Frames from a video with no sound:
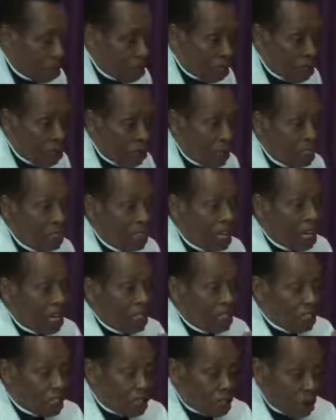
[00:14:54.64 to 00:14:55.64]
telling you what
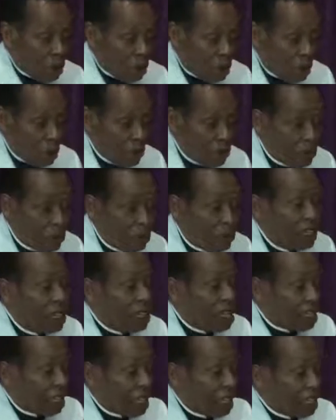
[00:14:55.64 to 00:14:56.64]
I saw.
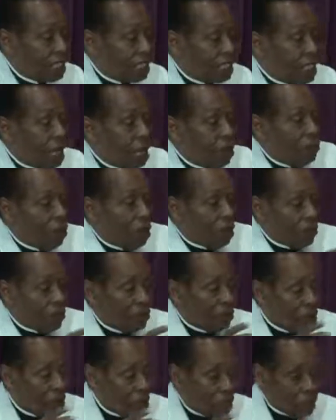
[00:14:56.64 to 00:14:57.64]
That some of
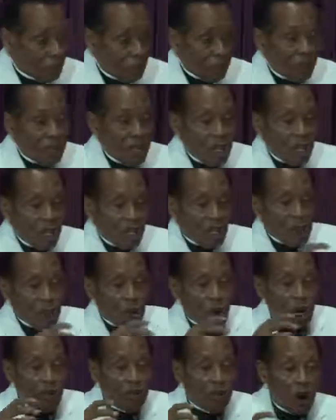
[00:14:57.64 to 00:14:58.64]
you,
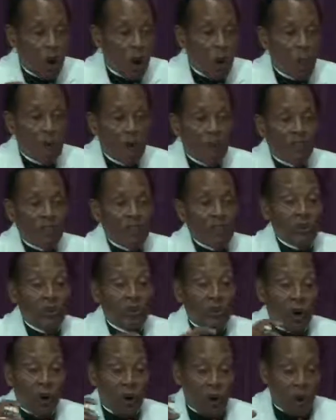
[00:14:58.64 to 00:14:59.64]
you have opened the
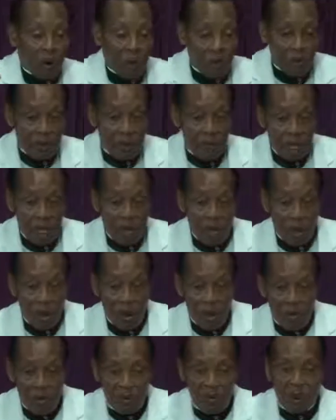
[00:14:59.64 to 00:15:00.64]
door
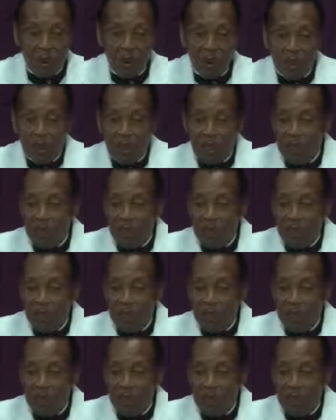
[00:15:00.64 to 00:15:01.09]
for